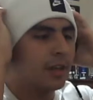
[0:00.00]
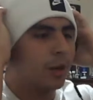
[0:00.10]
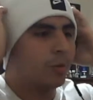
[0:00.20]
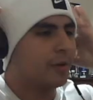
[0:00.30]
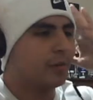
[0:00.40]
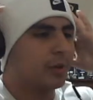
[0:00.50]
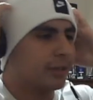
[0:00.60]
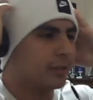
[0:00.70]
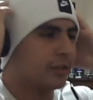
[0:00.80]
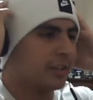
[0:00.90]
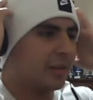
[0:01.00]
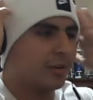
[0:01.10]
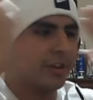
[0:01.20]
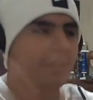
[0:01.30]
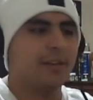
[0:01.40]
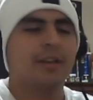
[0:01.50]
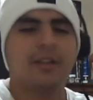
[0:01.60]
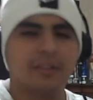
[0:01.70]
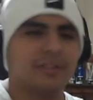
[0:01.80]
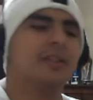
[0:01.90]
Hope everyone had a great Labor Day.
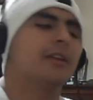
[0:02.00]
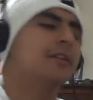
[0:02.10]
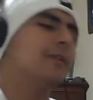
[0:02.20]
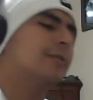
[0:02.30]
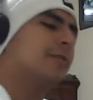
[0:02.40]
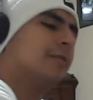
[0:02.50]
Let's get it though.